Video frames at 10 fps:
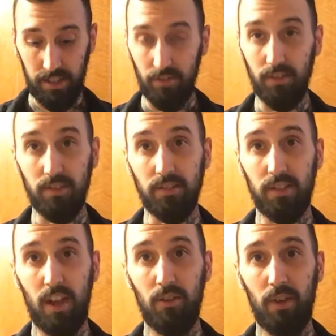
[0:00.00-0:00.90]
eat this
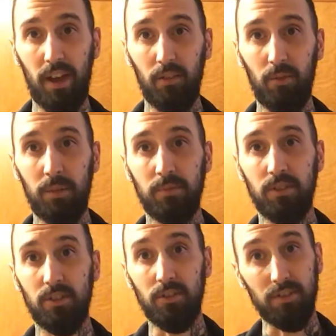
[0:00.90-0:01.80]
entire rack of ribs
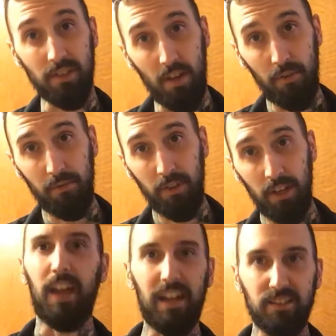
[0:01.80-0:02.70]
to yourself,
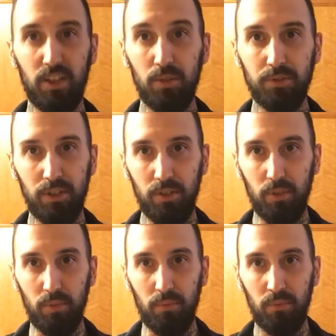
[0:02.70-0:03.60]
that's cool
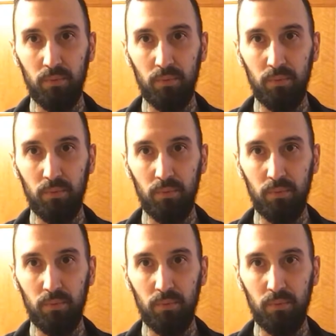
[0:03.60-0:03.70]
too.